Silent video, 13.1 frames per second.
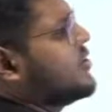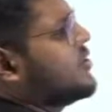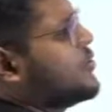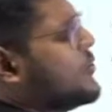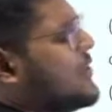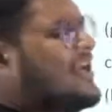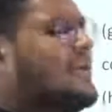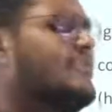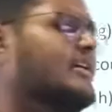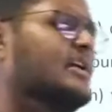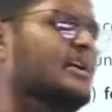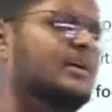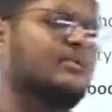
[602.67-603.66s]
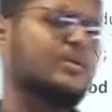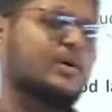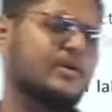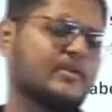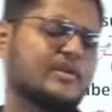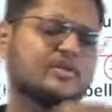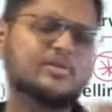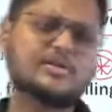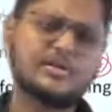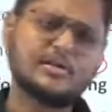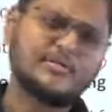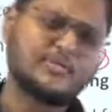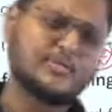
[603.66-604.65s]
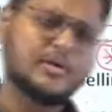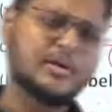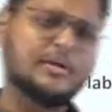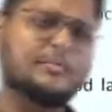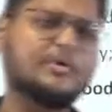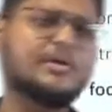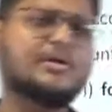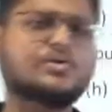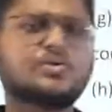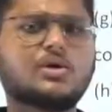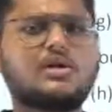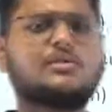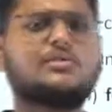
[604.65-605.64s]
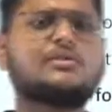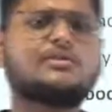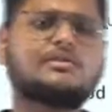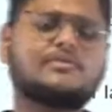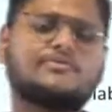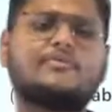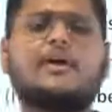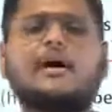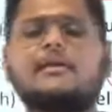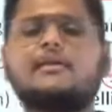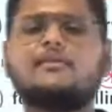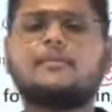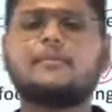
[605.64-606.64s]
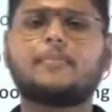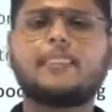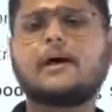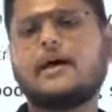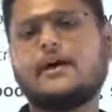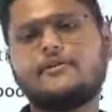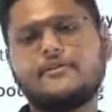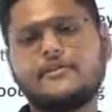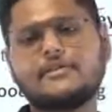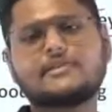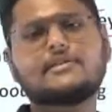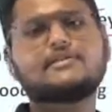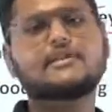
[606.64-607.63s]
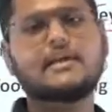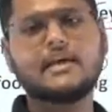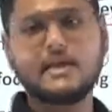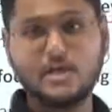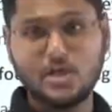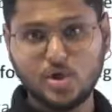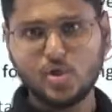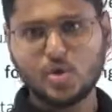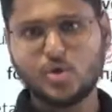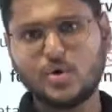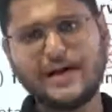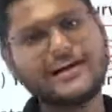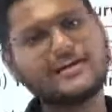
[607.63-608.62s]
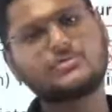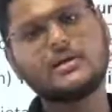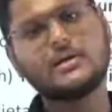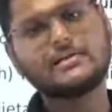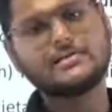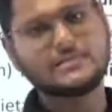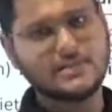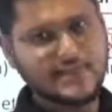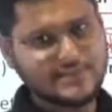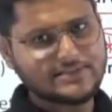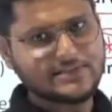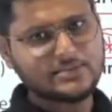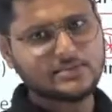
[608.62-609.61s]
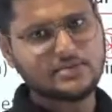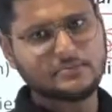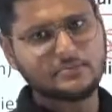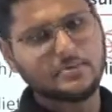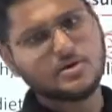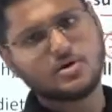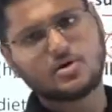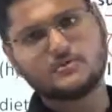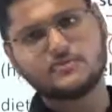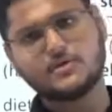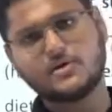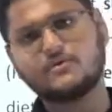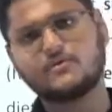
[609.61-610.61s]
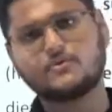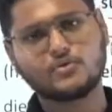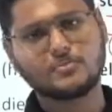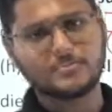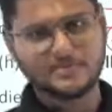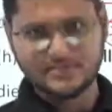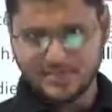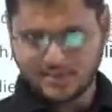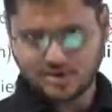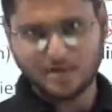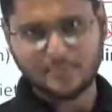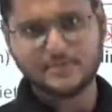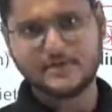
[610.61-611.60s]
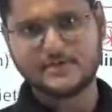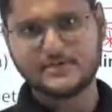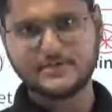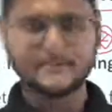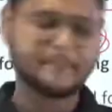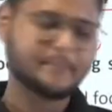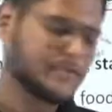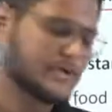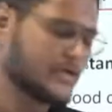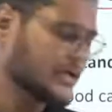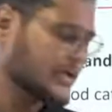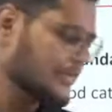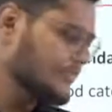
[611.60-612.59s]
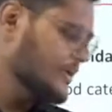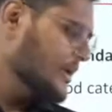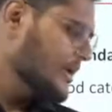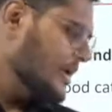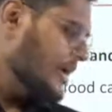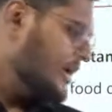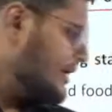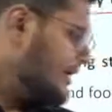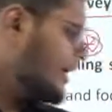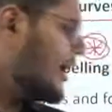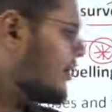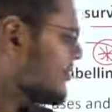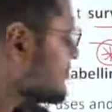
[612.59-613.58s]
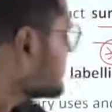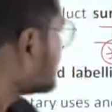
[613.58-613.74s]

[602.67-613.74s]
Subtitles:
Whenever you'll see a food label, usually you will find the FSSAI logo as well as the license number of the food business operator. Okay, now